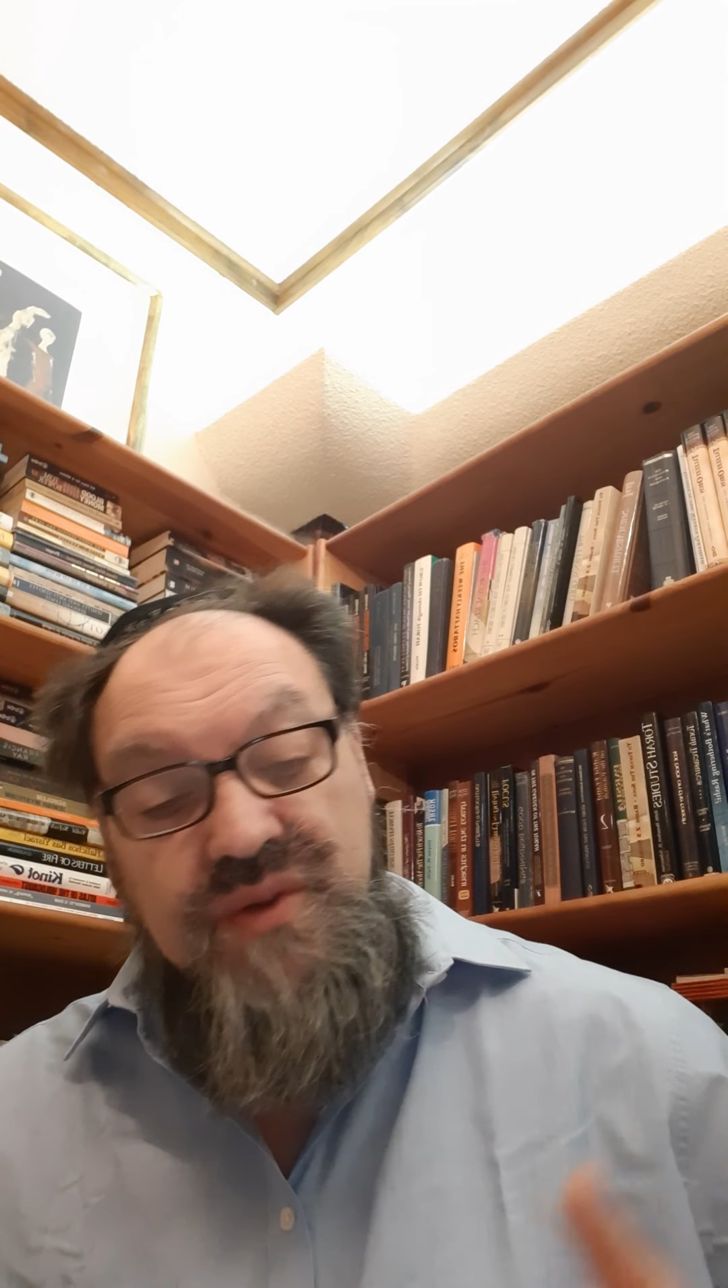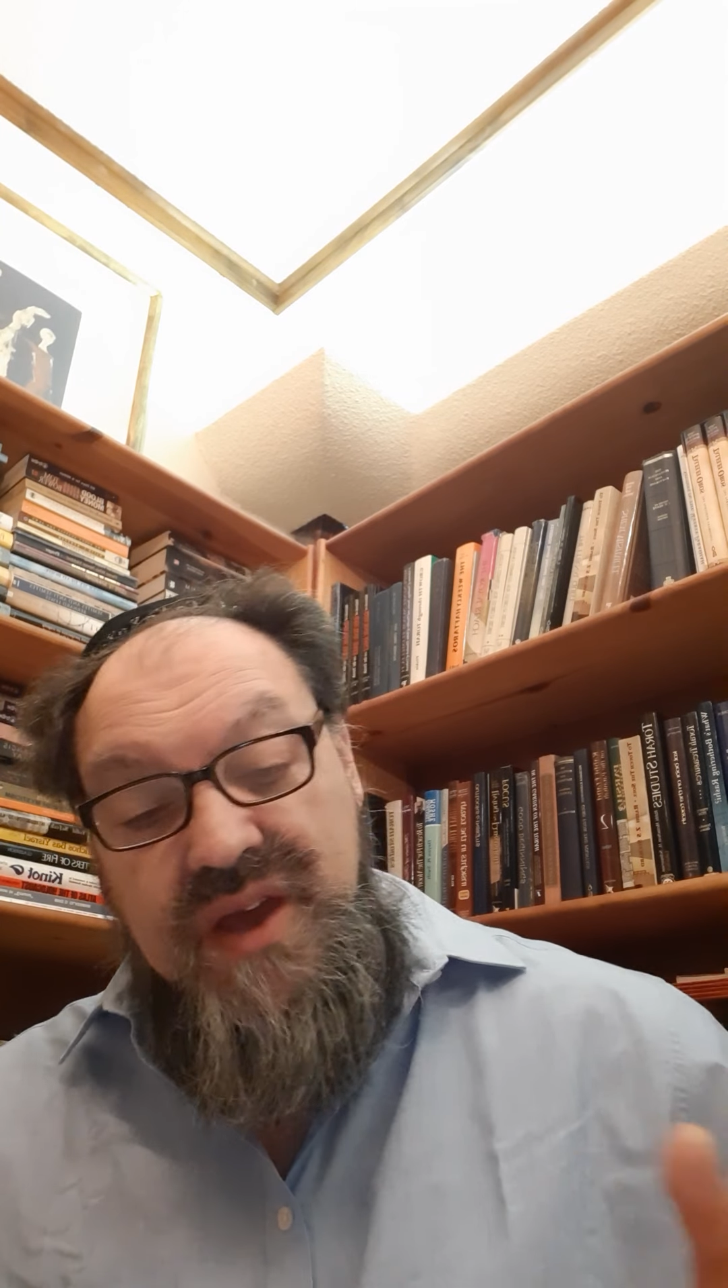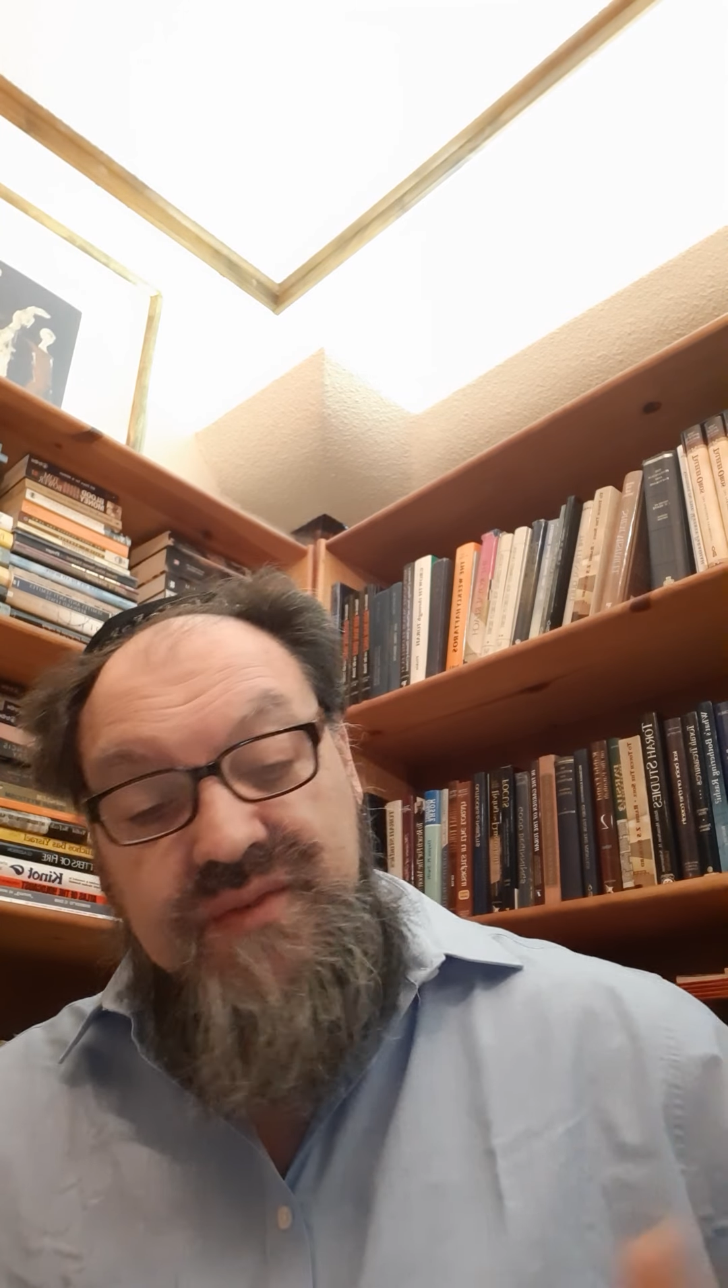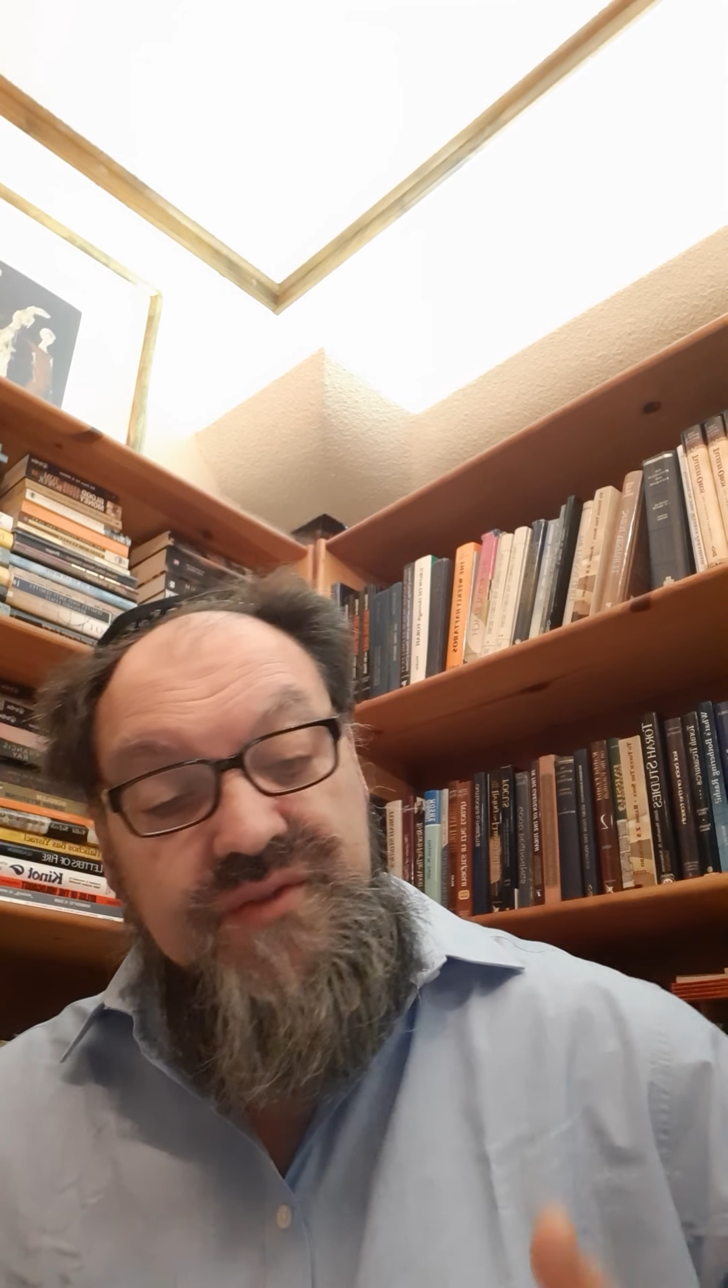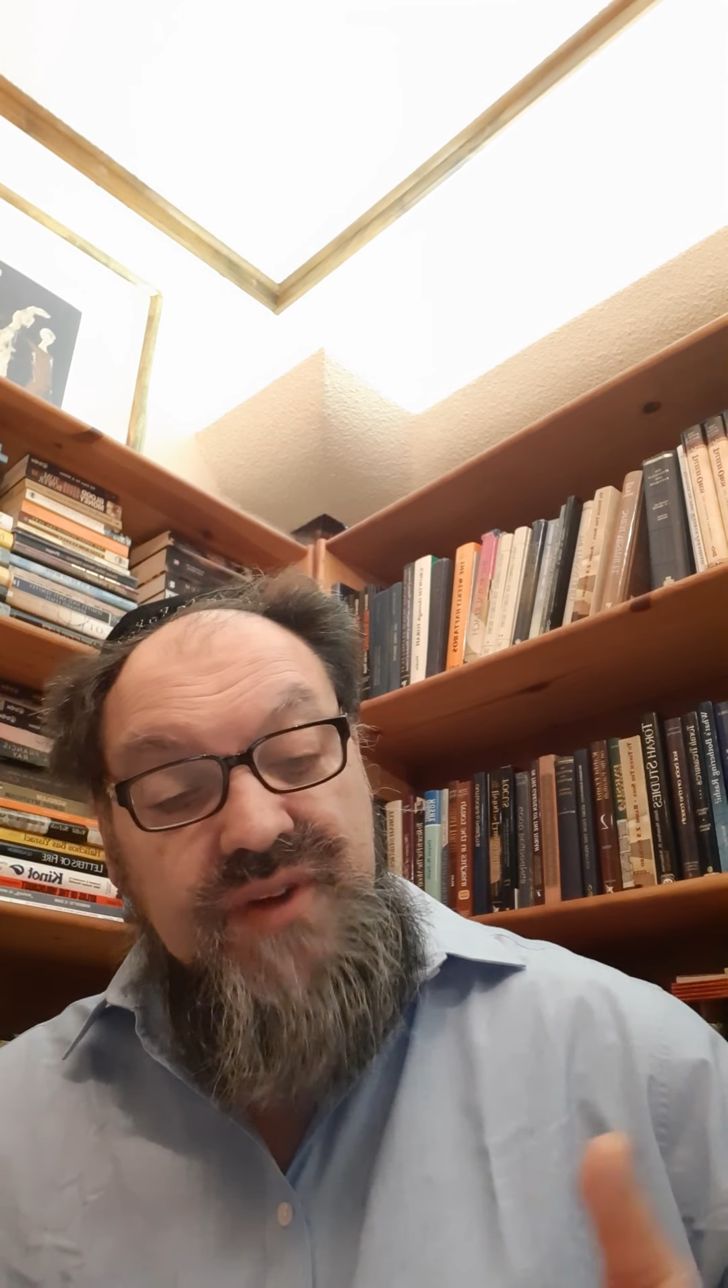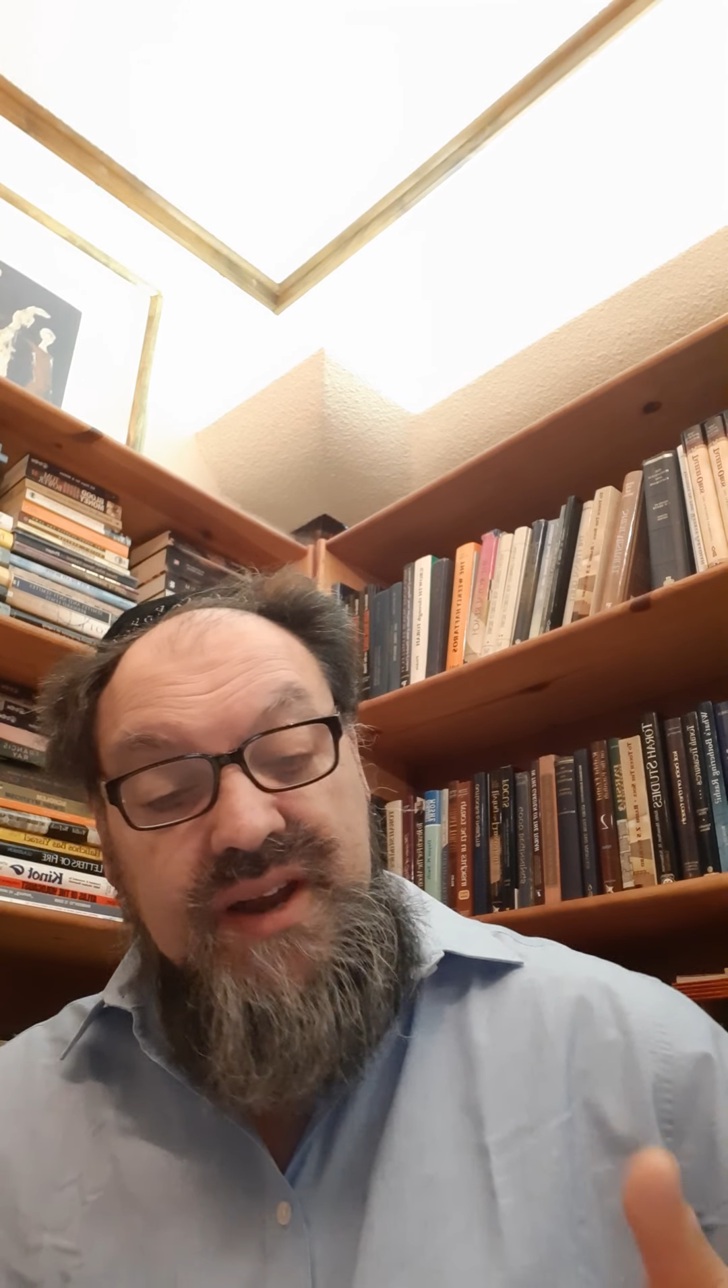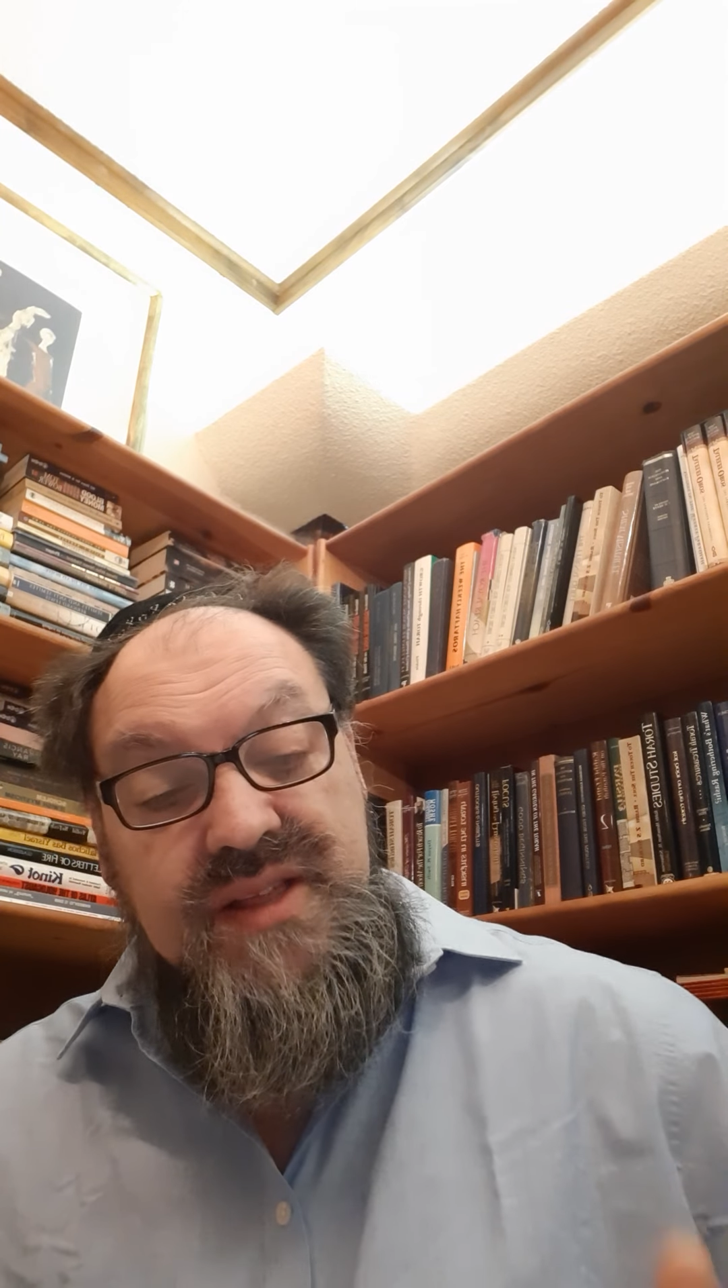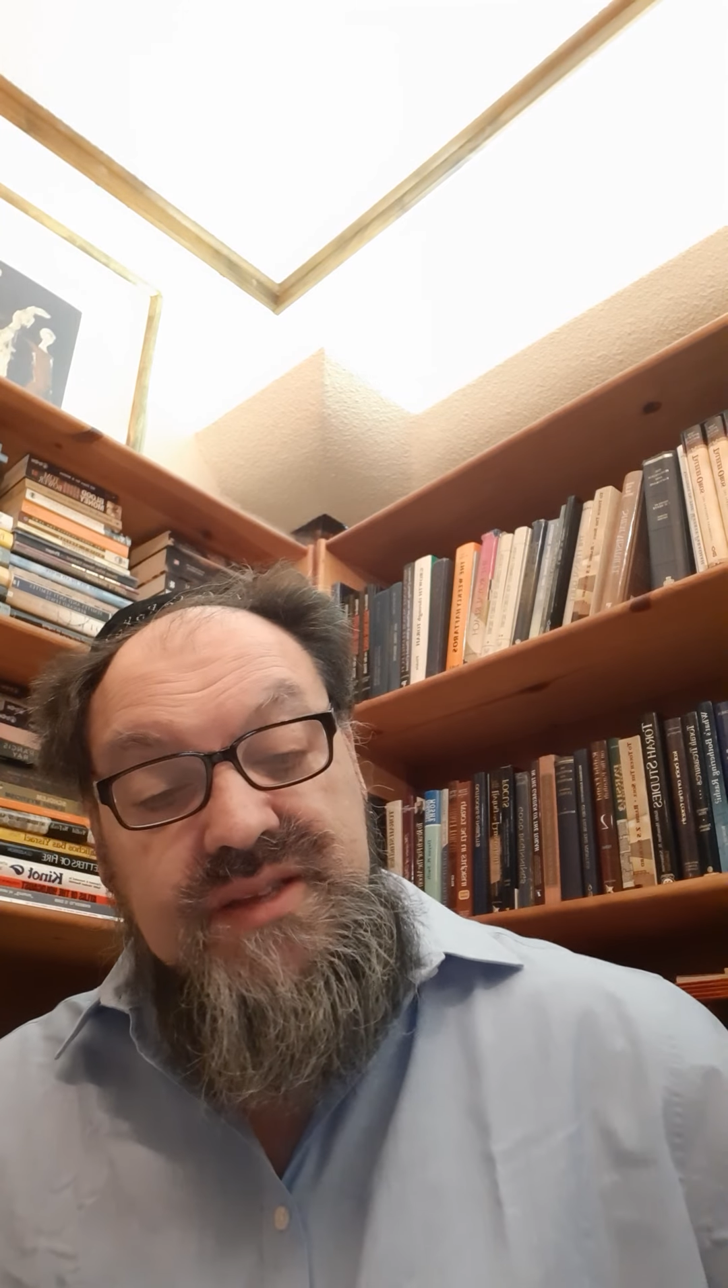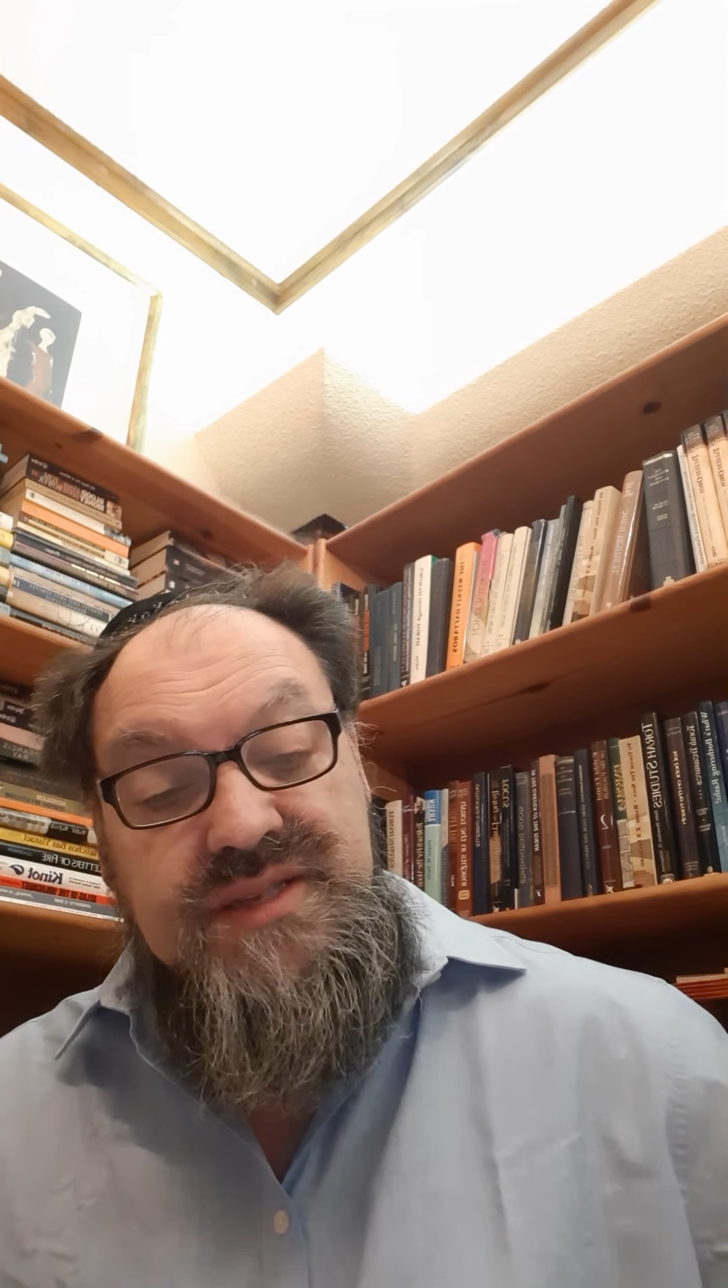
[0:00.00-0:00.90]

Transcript: whoever's running